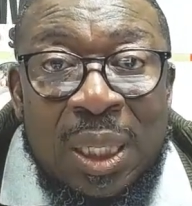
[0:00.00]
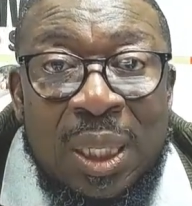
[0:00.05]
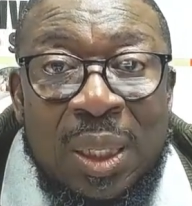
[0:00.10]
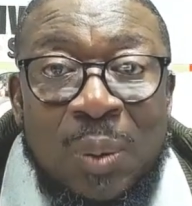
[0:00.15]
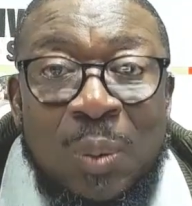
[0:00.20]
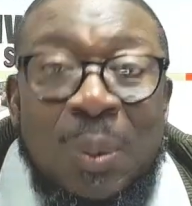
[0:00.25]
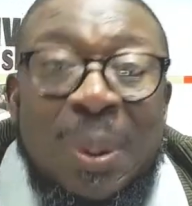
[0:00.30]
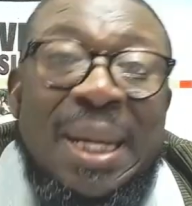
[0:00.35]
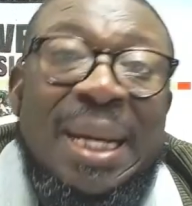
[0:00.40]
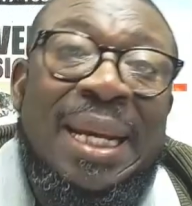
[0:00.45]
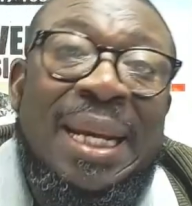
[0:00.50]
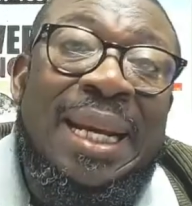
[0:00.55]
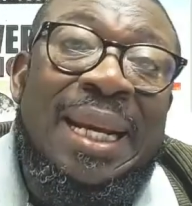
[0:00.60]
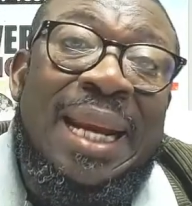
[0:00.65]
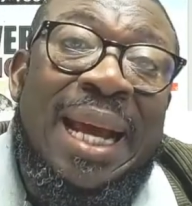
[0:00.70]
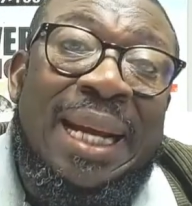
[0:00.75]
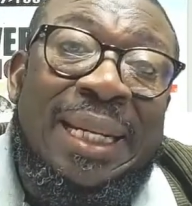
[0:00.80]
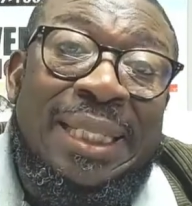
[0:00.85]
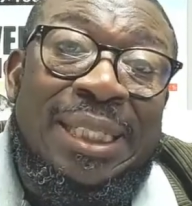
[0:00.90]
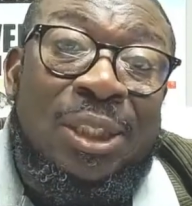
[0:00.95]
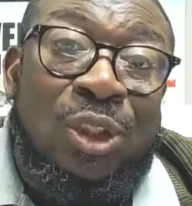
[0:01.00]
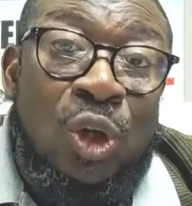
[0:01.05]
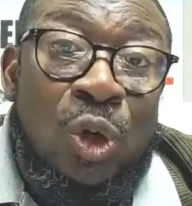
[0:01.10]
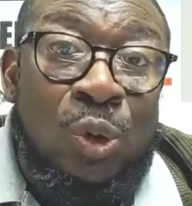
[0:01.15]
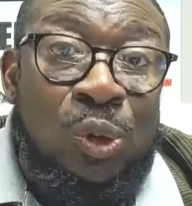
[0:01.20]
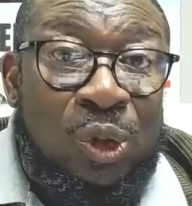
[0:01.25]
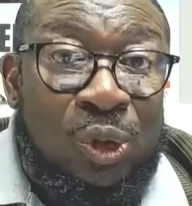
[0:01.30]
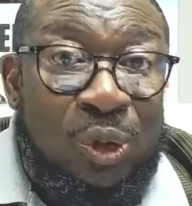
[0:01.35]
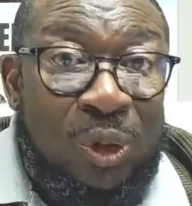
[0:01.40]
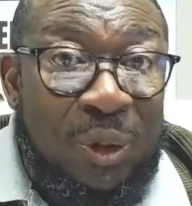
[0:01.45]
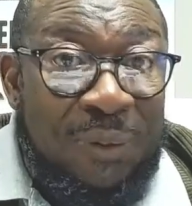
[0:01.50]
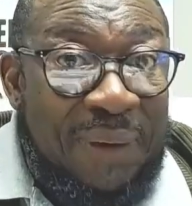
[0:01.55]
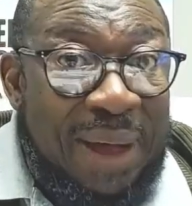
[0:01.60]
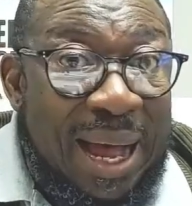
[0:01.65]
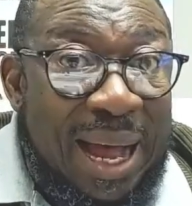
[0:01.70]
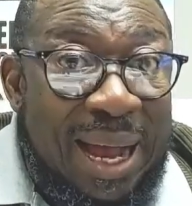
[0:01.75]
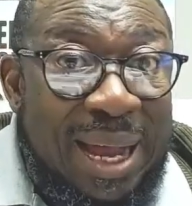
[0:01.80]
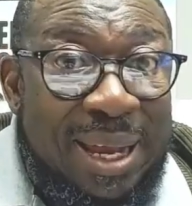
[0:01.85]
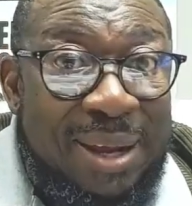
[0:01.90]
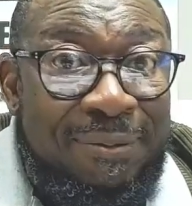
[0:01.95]
We needed it to
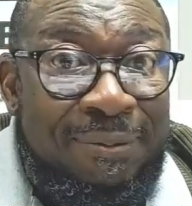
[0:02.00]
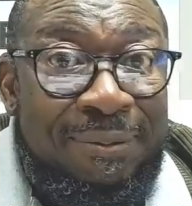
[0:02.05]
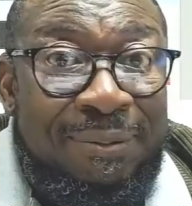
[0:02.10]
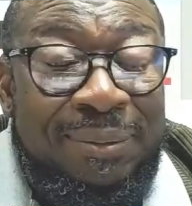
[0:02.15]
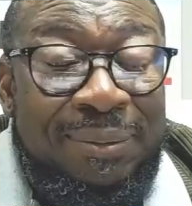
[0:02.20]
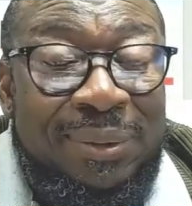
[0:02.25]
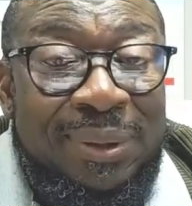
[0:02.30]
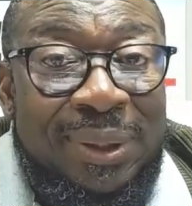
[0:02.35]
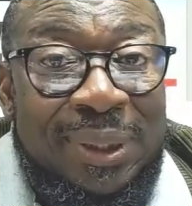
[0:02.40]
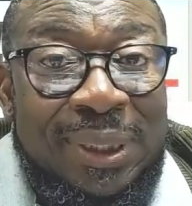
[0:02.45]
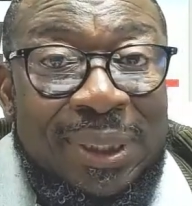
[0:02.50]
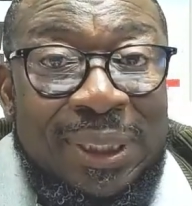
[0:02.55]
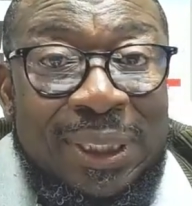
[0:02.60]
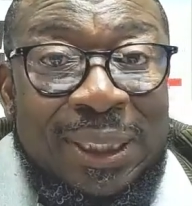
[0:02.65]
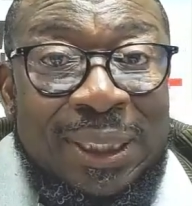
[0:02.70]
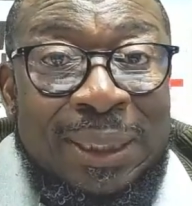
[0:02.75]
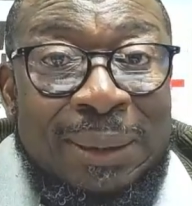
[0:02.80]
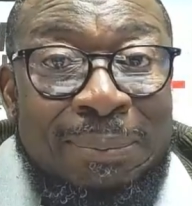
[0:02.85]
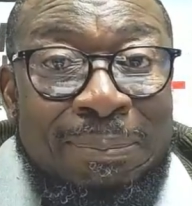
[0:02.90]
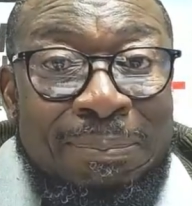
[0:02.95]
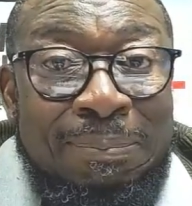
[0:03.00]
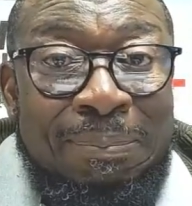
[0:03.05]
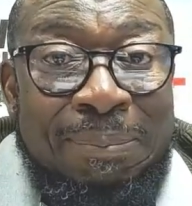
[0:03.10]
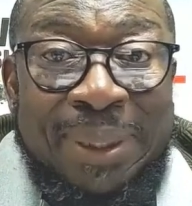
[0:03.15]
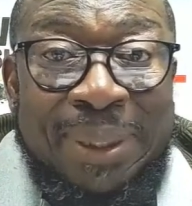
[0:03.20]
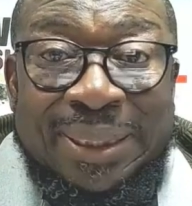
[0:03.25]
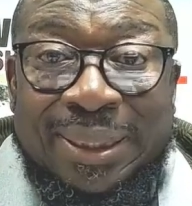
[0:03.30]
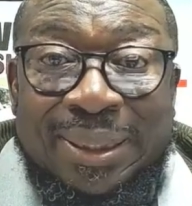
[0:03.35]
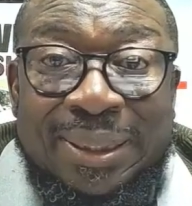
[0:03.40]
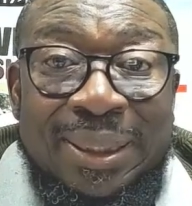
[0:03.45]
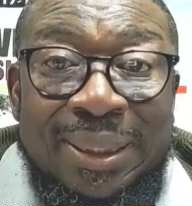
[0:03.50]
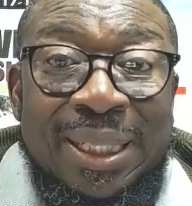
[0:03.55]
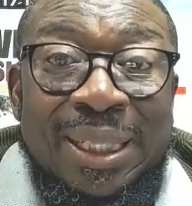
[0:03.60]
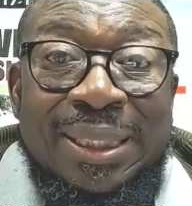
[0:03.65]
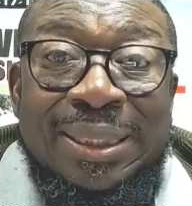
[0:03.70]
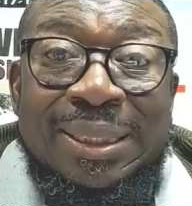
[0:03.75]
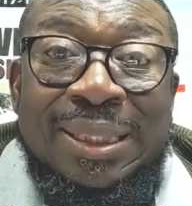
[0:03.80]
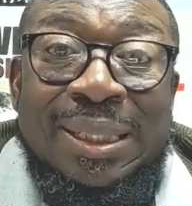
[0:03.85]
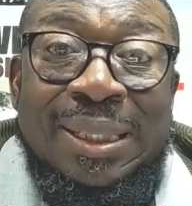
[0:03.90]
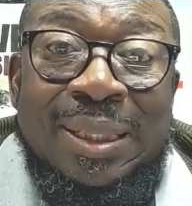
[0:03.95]
survive, but
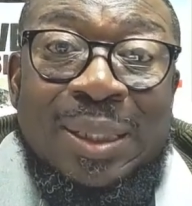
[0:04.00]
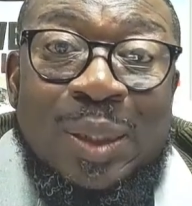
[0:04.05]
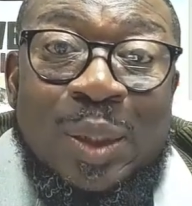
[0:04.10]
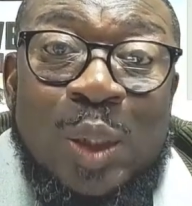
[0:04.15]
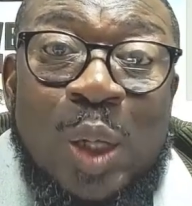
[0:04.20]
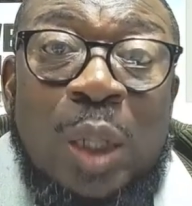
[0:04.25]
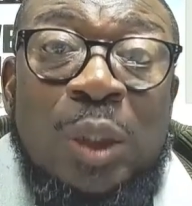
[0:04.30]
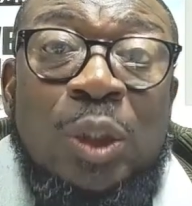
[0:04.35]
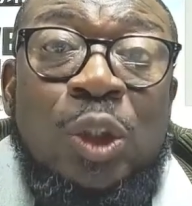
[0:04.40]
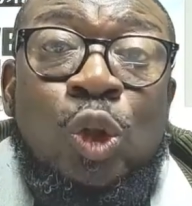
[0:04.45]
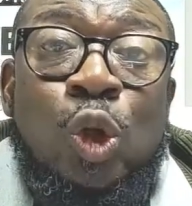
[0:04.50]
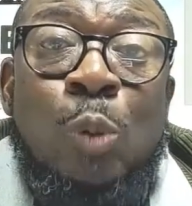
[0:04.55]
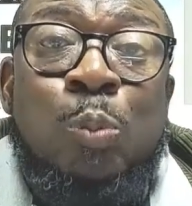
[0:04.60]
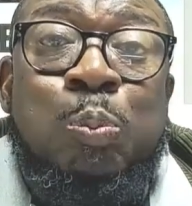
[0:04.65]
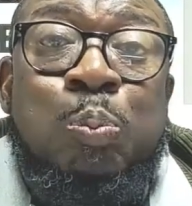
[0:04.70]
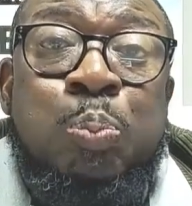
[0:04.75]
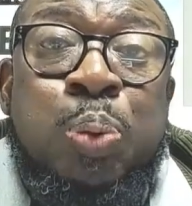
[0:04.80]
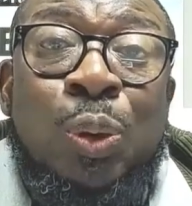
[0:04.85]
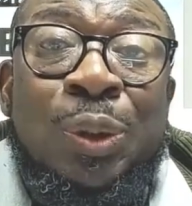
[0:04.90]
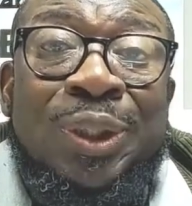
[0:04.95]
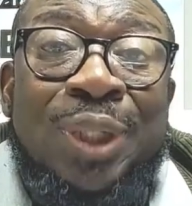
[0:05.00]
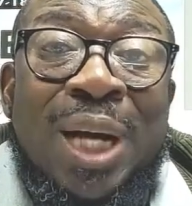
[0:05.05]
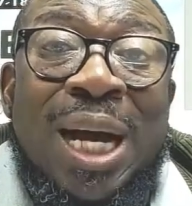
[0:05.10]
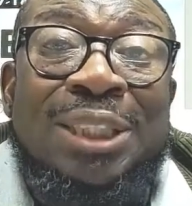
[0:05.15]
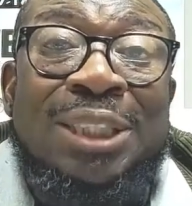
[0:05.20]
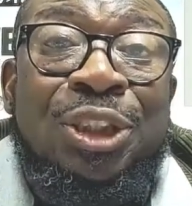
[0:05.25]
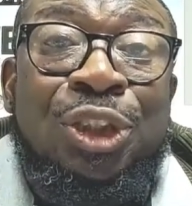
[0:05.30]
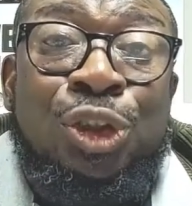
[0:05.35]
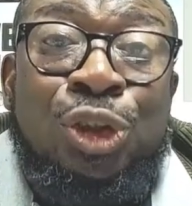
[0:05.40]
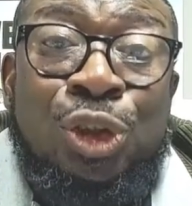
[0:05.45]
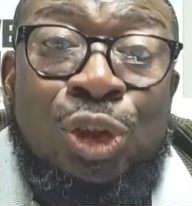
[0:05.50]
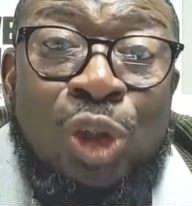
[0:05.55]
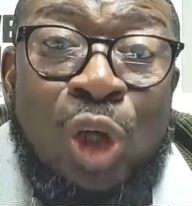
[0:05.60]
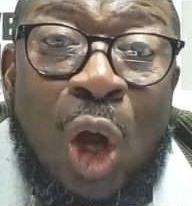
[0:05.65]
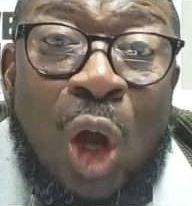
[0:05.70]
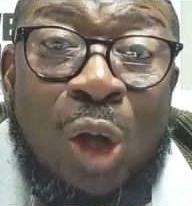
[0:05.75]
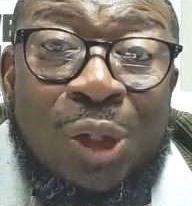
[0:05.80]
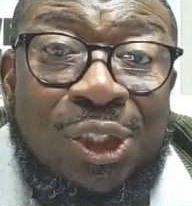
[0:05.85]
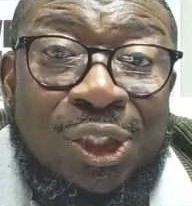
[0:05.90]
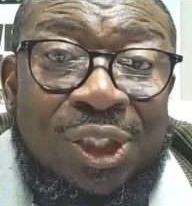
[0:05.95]
not to put our
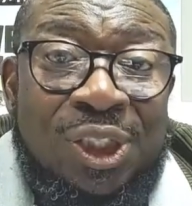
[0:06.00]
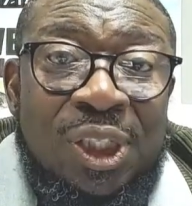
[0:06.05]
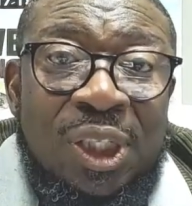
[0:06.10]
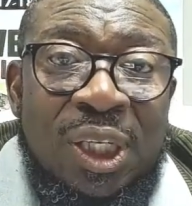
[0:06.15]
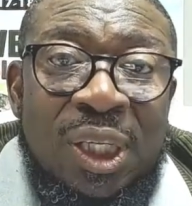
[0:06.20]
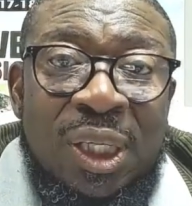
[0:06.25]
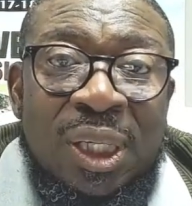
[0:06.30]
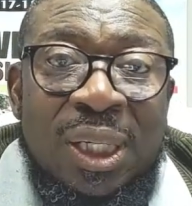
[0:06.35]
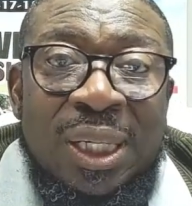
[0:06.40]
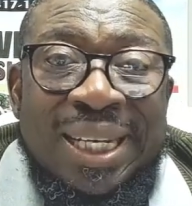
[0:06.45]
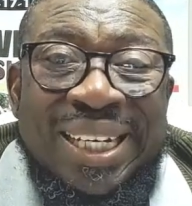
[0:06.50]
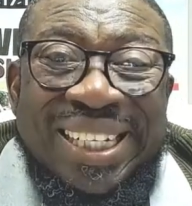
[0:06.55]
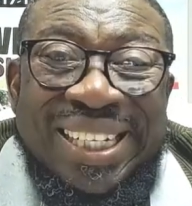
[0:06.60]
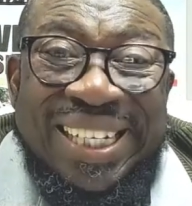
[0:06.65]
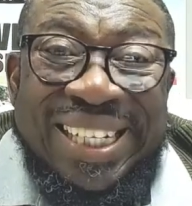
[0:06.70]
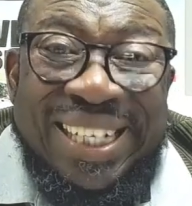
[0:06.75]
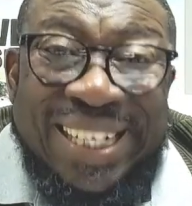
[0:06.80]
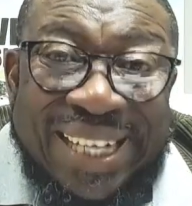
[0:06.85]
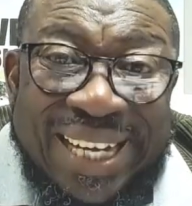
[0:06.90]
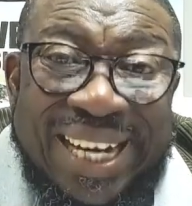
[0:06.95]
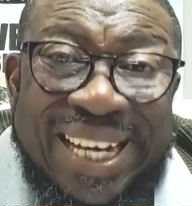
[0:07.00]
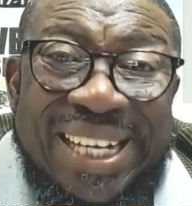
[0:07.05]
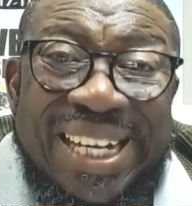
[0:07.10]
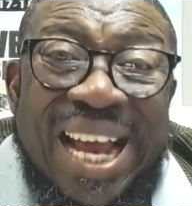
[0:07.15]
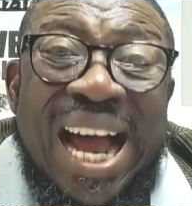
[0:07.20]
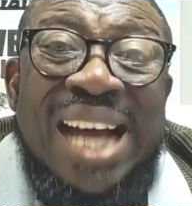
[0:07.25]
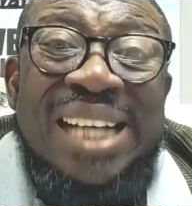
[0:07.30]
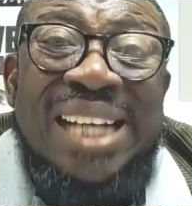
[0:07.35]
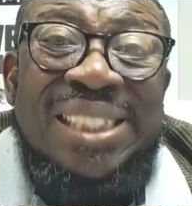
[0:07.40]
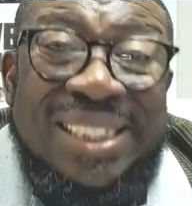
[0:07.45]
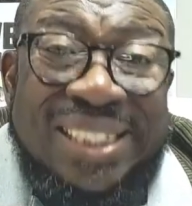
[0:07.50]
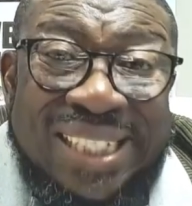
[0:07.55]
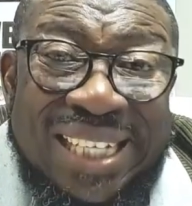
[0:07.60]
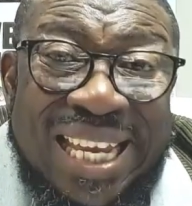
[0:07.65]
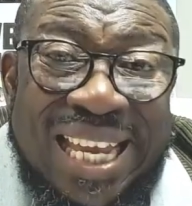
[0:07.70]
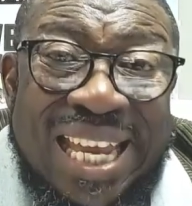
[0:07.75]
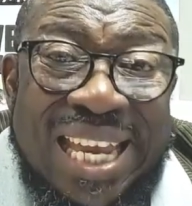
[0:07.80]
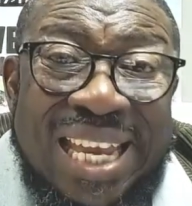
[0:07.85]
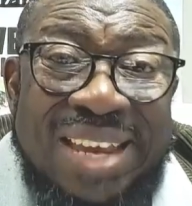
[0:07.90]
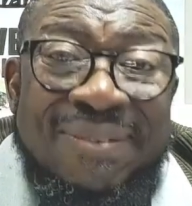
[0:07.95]
trust in need as
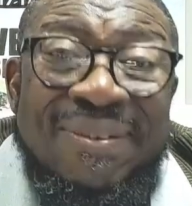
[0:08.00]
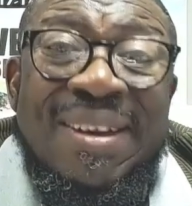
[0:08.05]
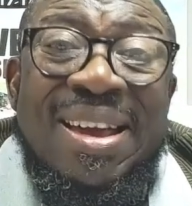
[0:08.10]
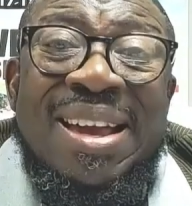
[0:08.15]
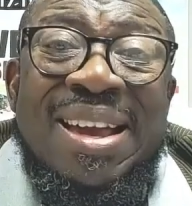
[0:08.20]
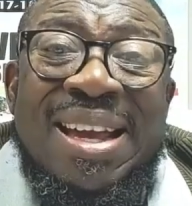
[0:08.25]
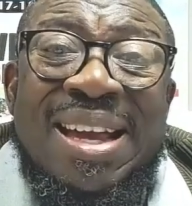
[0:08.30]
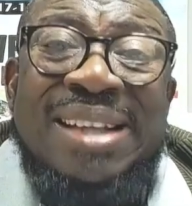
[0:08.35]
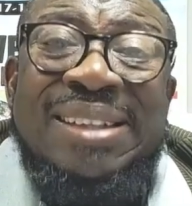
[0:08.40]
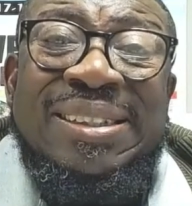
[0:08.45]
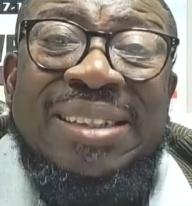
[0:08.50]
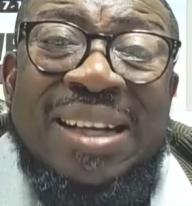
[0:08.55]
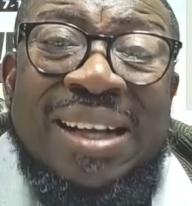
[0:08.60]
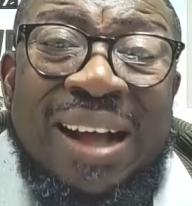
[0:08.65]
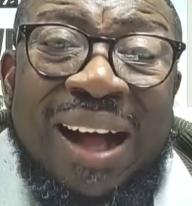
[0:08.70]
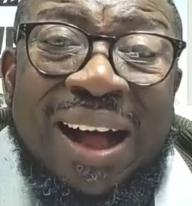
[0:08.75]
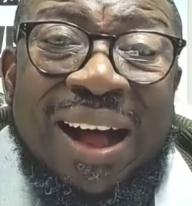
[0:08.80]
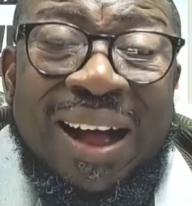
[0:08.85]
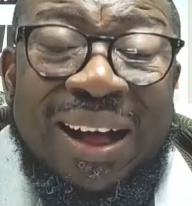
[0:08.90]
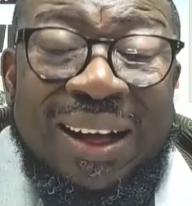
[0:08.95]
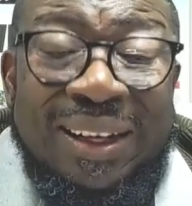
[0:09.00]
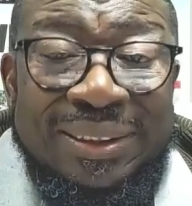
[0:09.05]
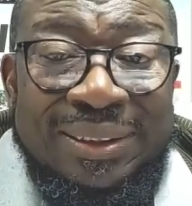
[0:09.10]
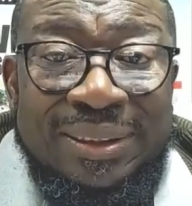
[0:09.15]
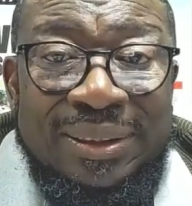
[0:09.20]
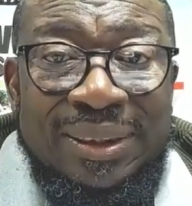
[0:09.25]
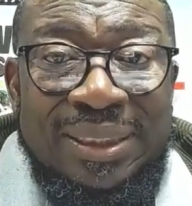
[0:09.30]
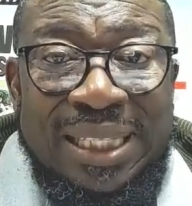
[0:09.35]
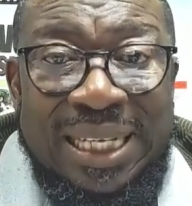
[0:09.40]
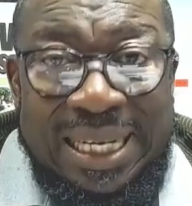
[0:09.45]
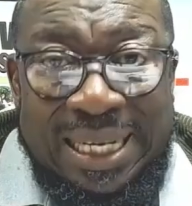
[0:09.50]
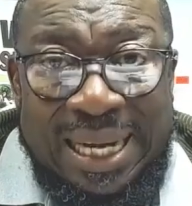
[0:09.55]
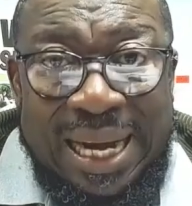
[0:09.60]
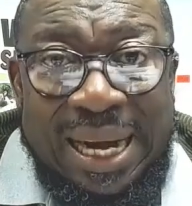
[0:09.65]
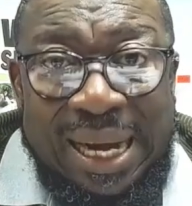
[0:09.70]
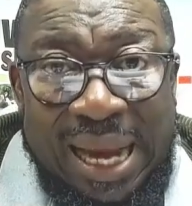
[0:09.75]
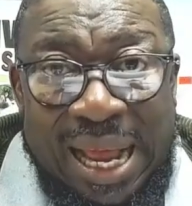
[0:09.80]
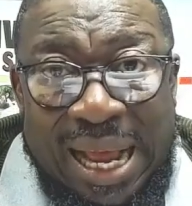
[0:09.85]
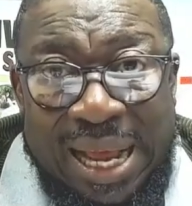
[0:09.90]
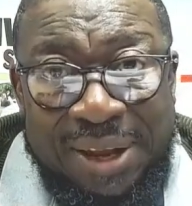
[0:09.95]
seed is God in
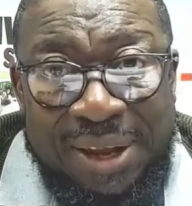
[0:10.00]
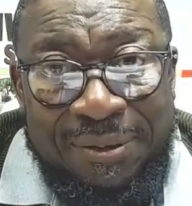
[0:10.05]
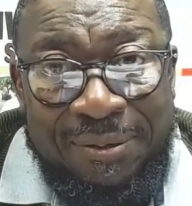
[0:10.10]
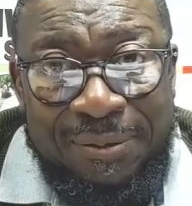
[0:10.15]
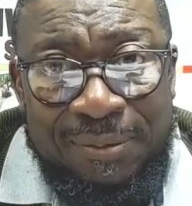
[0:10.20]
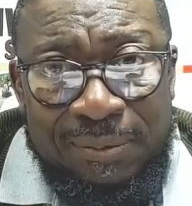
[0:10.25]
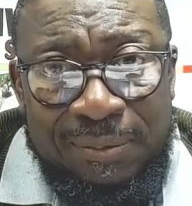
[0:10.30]
our life.